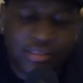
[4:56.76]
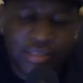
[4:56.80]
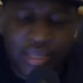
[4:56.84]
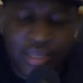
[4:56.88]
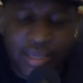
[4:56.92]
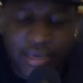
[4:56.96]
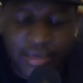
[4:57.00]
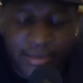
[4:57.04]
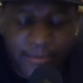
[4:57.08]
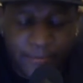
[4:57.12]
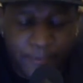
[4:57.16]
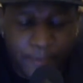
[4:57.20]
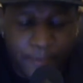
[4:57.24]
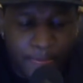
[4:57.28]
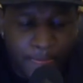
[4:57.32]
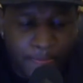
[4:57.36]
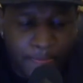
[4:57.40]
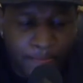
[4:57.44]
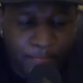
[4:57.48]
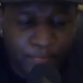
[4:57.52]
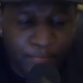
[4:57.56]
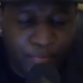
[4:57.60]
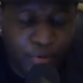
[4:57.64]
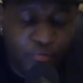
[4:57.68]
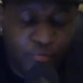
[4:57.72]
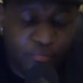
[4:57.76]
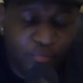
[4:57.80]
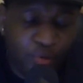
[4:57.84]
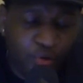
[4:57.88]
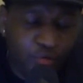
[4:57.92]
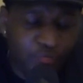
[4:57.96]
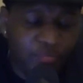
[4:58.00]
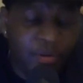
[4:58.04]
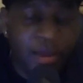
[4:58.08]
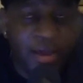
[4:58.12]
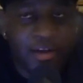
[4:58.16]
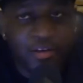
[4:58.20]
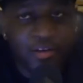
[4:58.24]
Like both
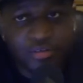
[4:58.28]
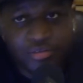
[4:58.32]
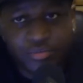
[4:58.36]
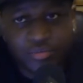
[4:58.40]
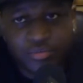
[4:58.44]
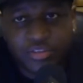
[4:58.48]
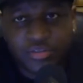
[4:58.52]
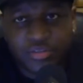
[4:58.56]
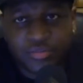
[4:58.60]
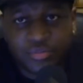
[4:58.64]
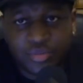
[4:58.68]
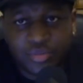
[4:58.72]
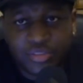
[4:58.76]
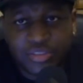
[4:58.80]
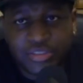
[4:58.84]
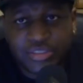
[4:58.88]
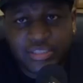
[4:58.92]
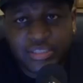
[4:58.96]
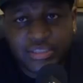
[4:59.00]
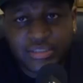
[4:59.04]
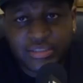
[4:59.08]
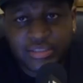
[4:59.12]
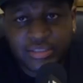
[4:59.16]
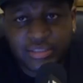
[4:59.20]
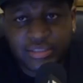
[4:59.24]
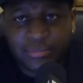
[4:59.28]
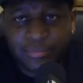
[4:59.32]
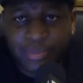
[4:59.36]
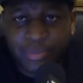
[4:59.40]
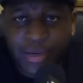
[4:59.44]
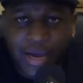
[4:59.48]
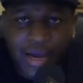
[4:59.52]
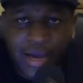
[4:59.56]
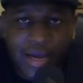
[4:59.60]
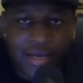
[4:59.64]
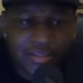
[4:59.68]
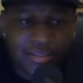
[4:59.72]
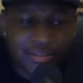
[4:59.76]
both battles was was decent,
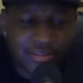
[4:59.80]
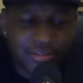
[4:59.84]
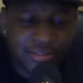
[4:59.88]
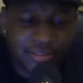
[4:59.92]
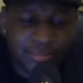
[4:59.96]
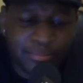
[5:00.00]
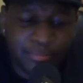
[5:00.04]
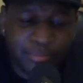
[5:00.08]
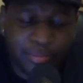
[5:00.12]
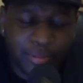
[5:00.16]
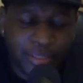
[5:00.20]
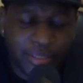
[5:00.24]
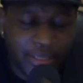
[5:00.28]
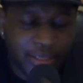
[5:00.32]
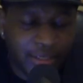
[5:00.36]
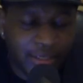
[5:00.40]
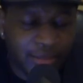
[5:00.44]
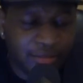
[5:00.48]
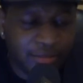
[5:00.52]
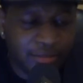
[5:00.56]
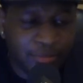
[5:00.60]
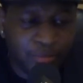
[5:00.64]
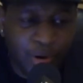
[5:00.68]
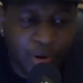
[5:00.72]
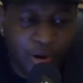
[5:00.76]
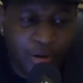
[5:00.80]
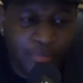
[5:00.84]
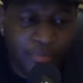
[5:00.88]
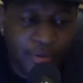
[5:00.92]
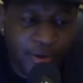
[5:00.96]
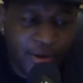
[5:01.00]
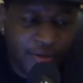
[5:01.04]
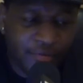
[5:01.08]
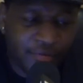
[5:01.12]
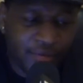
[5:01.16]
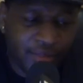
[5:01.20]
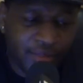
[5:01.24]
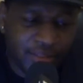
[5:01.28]
but honestly, Blick the
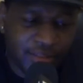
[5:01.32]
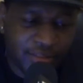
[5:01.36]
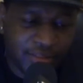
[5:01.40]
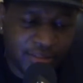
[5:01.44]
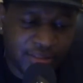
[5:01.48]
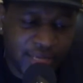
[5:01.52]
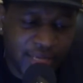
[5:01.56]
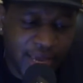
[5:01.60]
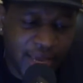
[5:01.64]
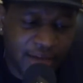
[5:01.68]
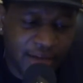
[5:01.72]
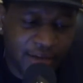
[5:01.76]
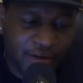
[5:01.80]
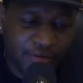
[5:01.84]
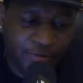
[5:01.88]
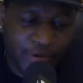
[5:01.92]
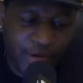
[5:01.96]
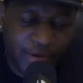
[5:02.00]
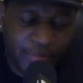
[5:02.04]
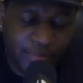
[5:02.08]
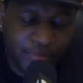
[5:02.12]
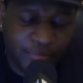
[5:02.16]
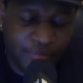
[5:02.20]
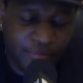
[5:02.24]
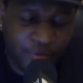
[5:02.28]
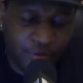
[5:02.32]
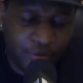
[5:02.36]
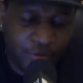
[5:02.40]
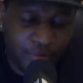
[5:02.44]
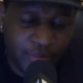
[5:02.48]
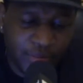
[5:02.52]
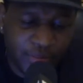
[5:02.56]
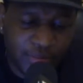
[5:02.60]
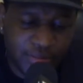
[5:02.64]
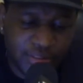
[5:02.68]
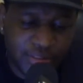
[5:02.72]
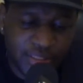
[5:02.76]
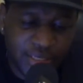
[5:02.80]
Barbarian just had a great
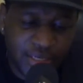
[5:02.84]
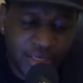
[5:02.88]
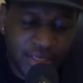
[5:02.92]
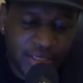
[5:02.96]
performance.